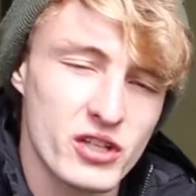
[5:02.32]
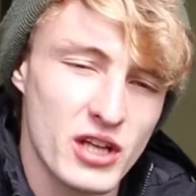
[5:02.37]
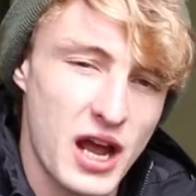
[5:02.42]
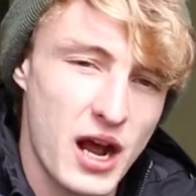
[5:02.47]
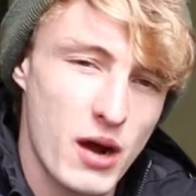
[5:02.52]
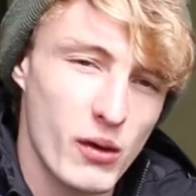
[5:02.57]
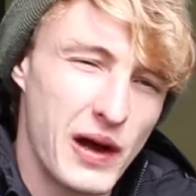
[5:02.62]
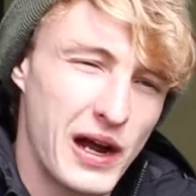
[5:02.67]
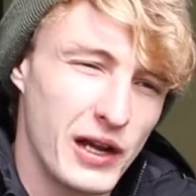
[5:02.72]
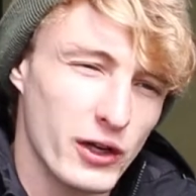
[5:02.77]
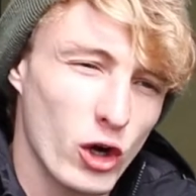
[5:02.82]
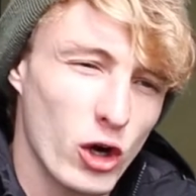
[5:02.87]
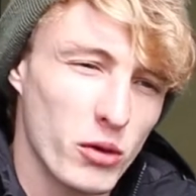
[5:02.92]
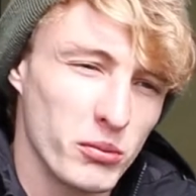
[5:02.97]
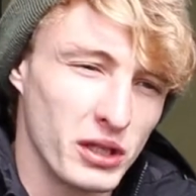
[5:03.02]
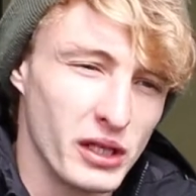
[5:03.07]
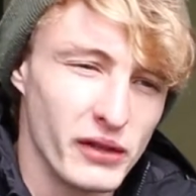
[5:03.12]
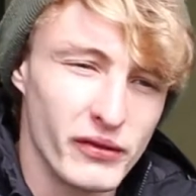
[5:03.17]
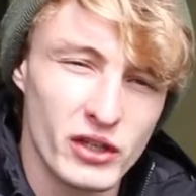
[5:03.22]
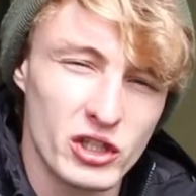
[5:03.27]
to how I
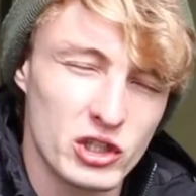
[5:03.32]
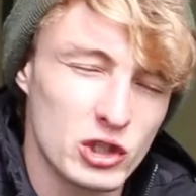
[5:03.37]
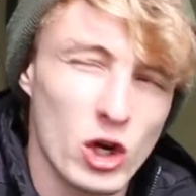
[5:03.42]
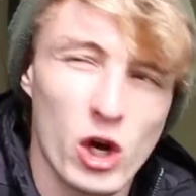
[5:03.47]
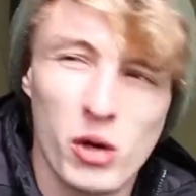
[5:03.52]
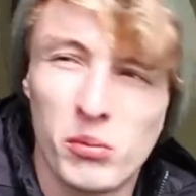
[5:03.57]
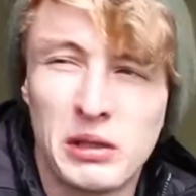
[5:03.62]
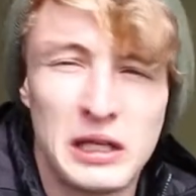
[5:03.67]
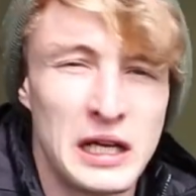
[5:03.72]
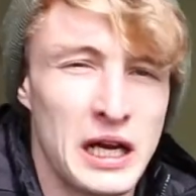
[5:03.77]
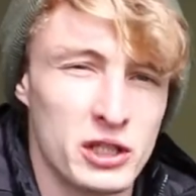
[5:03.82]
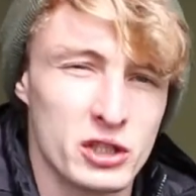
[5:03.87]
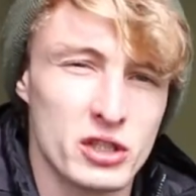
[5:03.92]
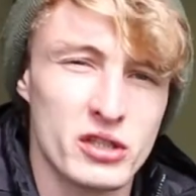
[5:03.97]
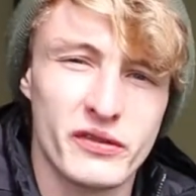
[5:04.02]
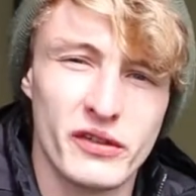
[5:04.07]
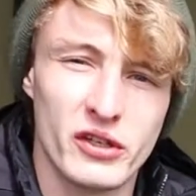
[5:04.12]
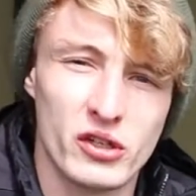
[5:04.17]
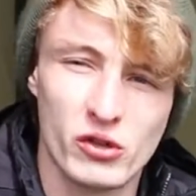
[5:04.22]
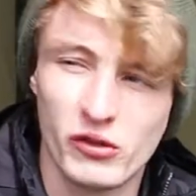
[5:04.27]
normally fish. Normally I just
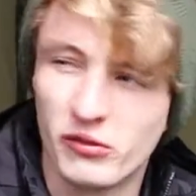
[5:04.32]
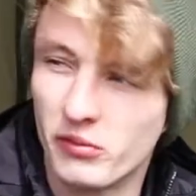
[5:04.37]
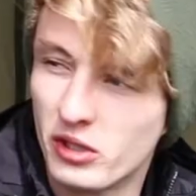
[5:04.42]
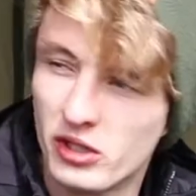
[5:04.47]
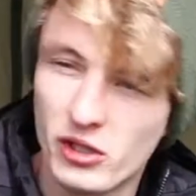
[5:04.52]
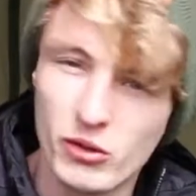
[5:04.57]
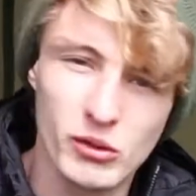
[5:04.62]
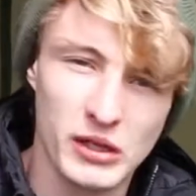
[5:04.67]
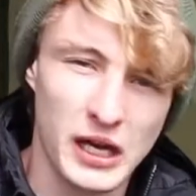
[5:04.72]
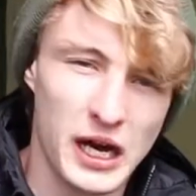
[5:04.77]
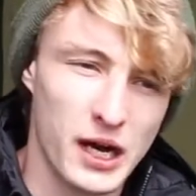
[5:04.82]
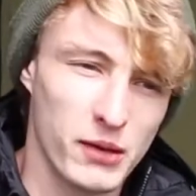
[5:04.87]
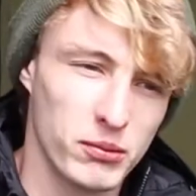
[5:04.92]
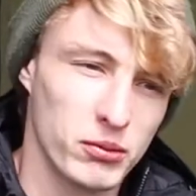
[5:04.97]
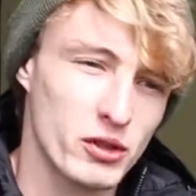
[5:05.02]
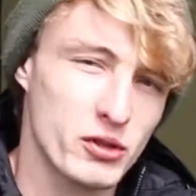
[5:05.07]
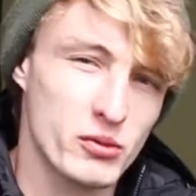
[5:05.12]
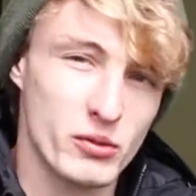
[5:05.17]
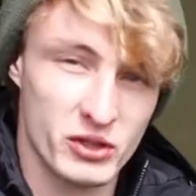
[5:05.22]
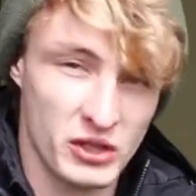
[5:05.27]
fish with my 2 carp
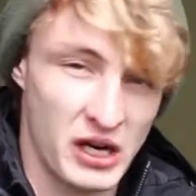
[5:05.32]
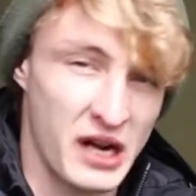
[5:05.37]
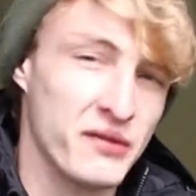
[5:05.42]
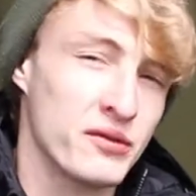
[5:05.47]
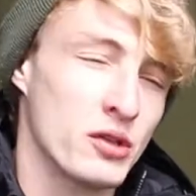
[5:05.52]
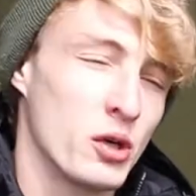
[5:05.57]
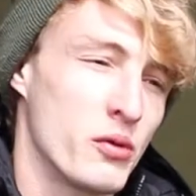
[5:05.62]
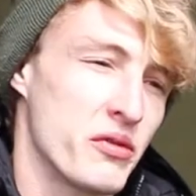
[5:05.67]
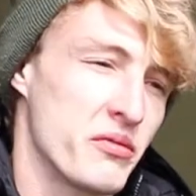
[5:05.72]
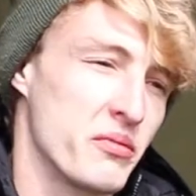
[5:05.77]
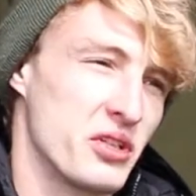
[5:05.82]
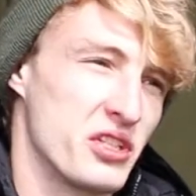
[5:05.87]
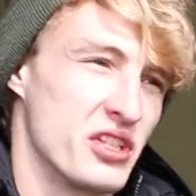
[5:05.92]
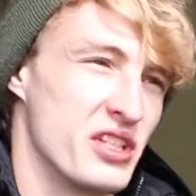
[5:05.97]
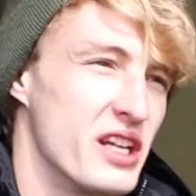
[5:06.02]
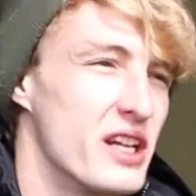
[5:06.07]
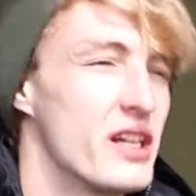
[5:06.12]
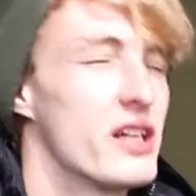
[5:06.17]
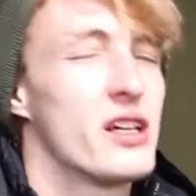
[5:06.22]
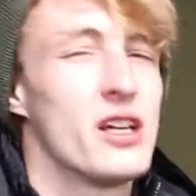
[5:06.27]
rods, which I have got with me
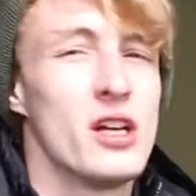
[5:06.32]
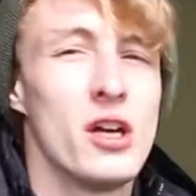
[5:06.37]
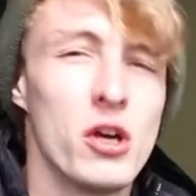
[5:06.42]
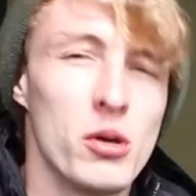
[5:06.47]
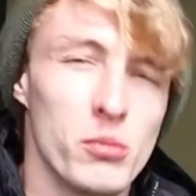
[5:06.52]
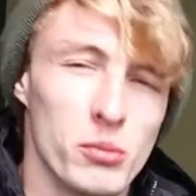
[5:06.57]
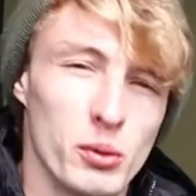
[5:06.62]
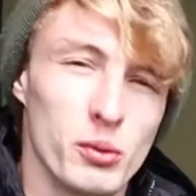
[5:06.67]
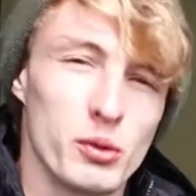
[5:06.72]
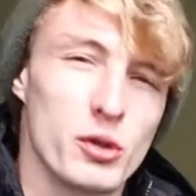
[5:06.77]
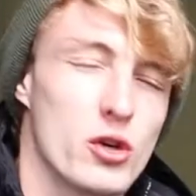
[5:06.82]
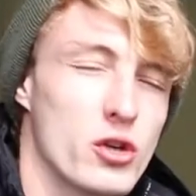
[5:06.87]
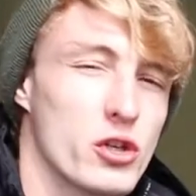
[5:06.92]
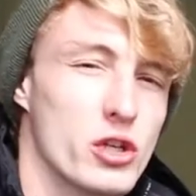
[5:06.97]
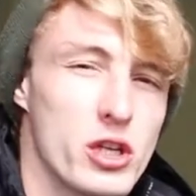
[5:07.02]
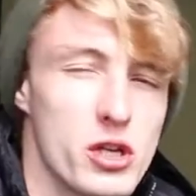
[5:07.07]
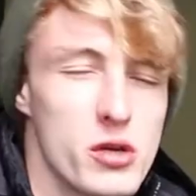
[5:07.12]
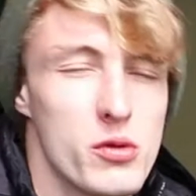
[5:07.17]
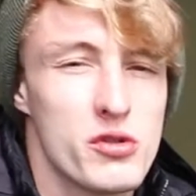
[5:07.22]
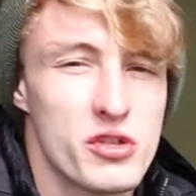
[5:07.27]
today, but we're not going
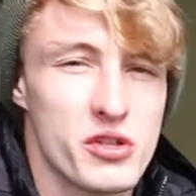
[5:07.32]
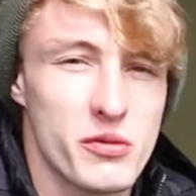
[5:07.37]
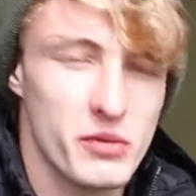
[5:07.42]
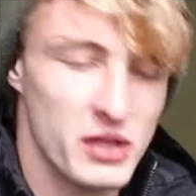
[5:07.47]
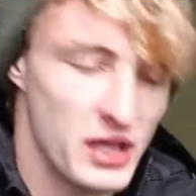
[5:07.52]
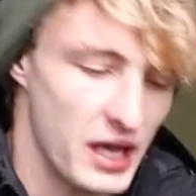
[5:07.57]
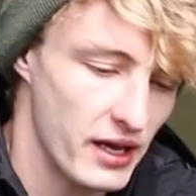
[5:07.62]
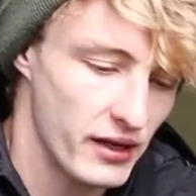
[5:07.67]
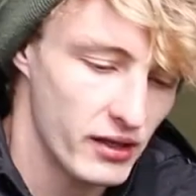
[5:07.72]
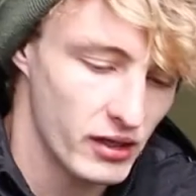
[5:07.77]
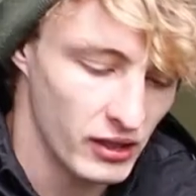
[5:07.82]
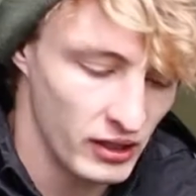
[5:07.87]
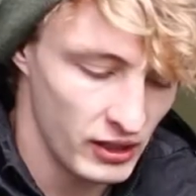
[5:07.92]
to use them yet.